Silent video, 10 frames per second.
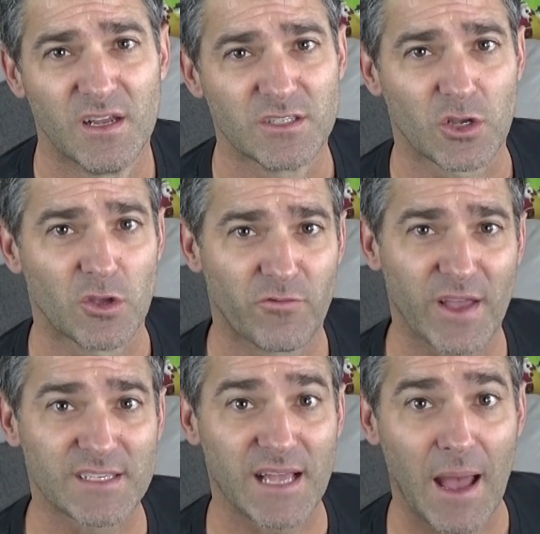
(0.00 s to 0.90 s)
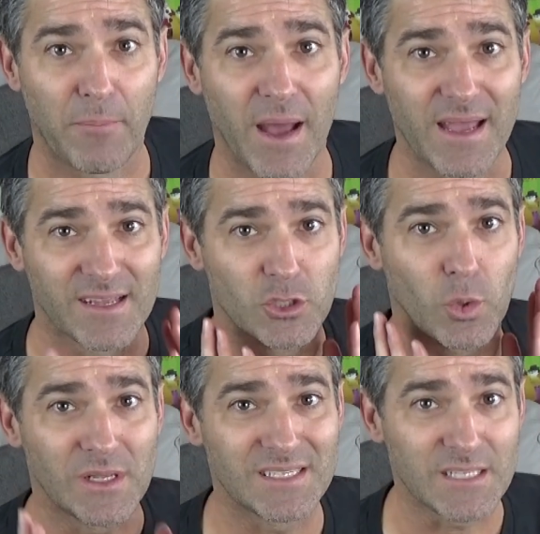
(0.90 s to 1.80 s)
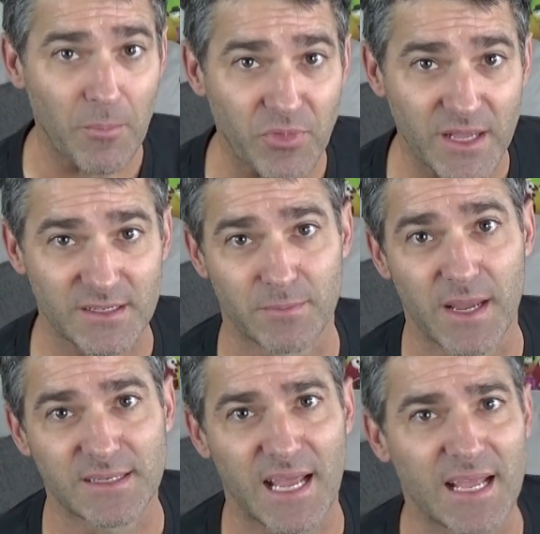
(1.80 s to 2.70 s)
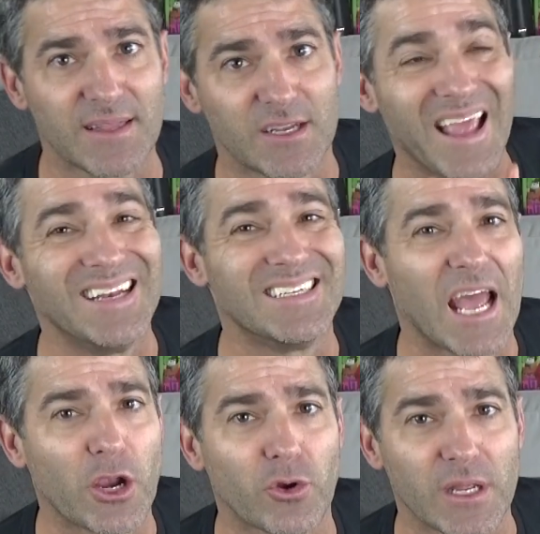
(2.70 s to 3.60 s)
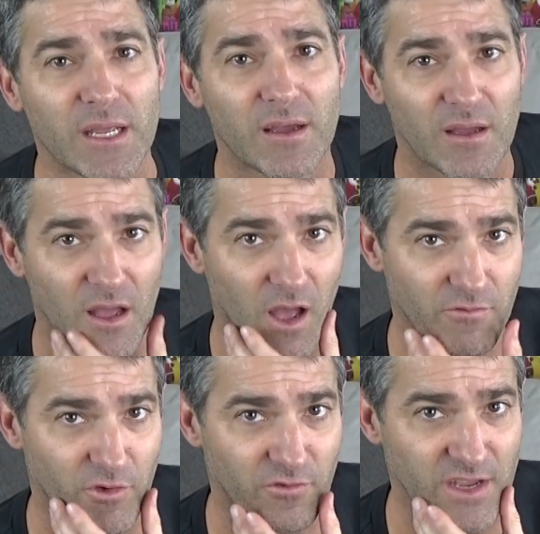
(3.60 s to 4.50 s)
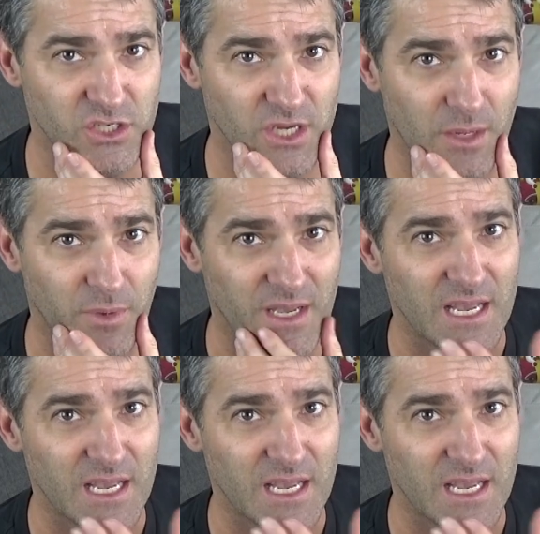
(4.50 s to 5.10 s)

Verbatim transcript: So you fix that by doing something to maintain the integrity of your face shape.